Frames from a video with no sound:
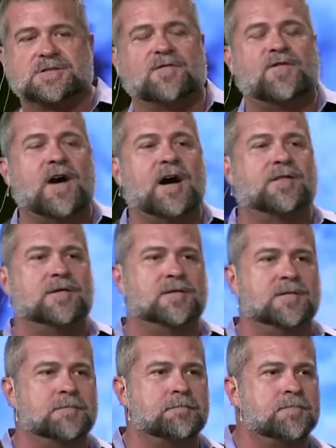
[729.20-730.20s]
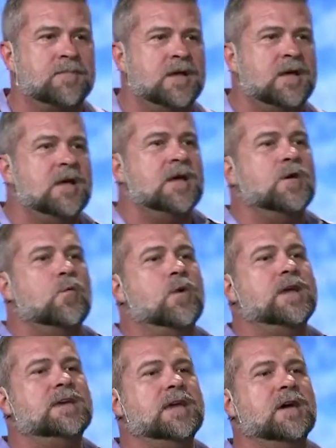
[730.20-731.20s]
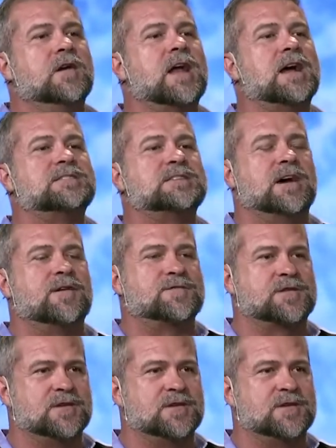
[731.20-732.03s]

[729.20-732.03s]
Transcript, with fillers: So Father, we yield ourselves to